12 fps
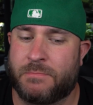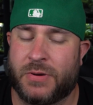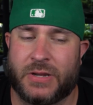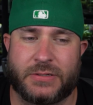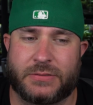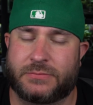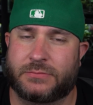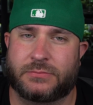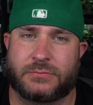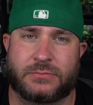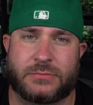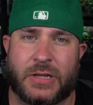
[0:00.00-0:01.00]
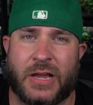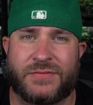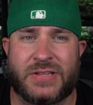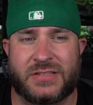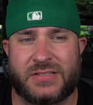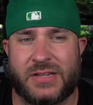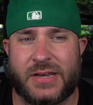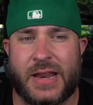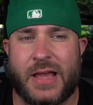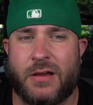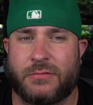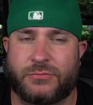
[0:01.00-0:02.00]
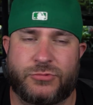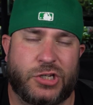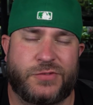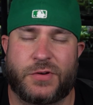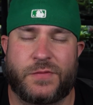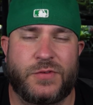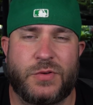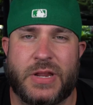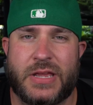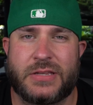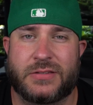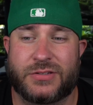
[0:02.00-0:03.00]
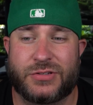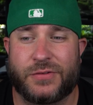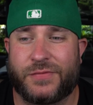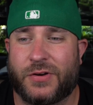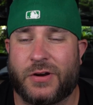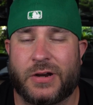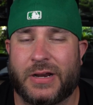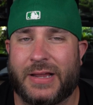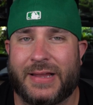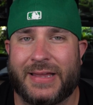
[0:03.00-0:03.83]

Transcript: but I've tested it out just for a few days and so far